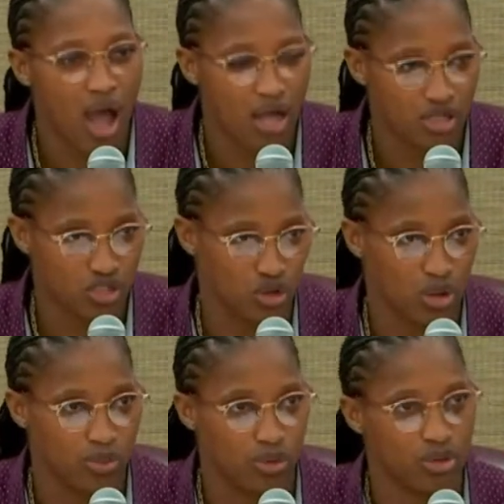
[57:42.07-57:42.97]
And the way
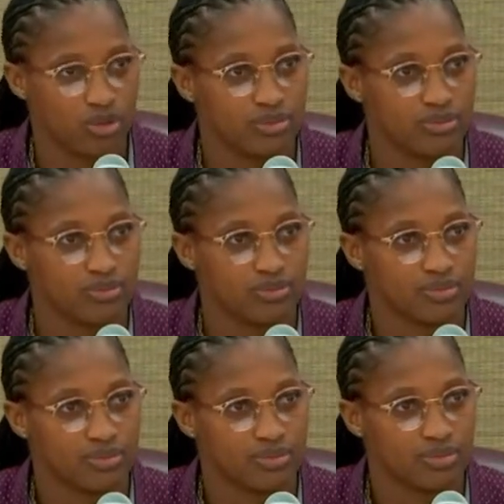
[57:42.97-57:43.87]
that we have done
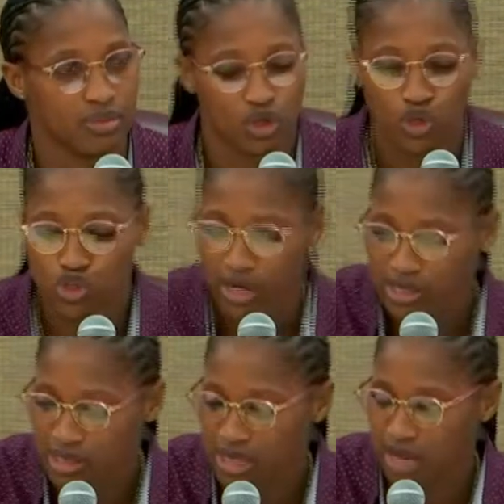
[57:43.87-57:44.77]
our athletes in
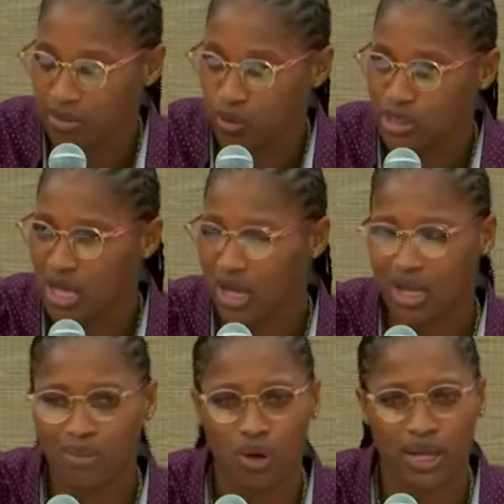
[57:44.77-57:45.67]
this
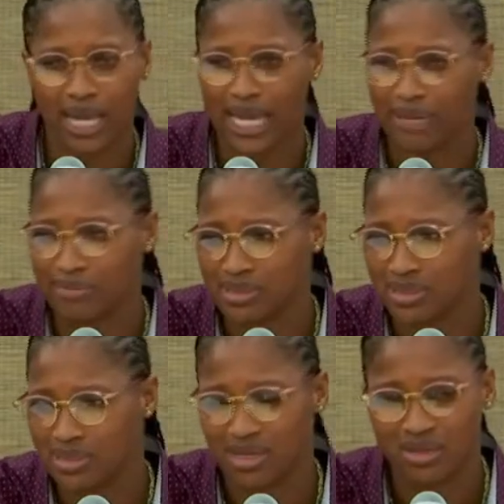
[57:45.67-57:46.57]
territory is
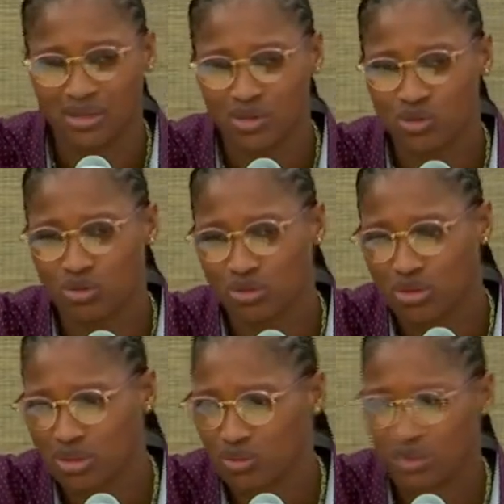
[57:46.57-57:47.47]
unconscionable.
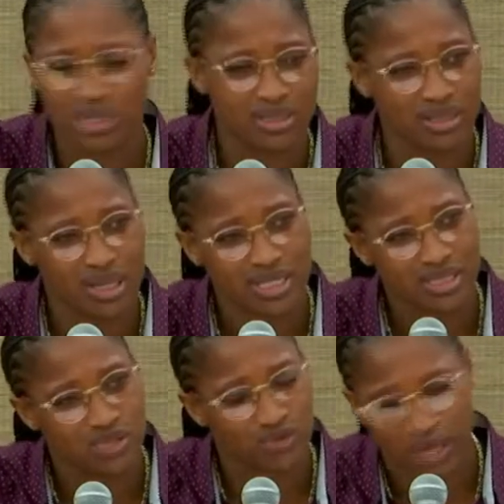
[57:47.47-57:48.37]
You're
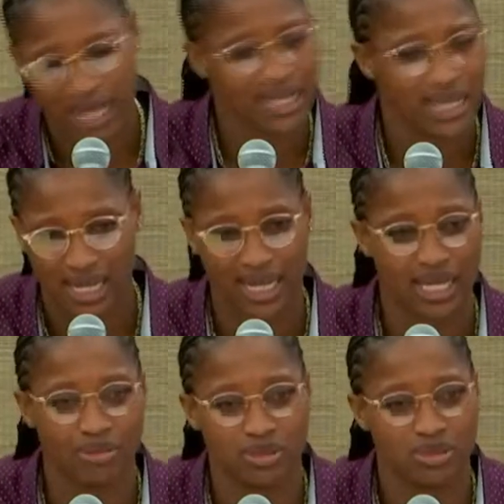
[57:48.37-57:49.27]
trying to tell me, we're
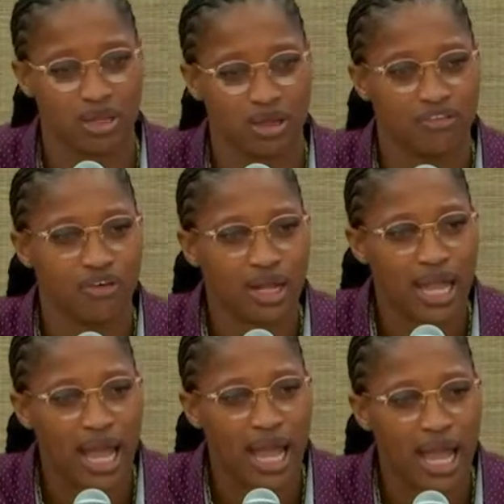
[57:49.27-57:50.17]
talking about
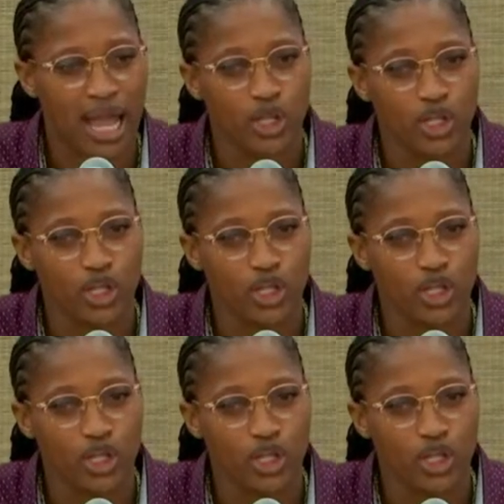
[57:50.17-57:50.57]
games.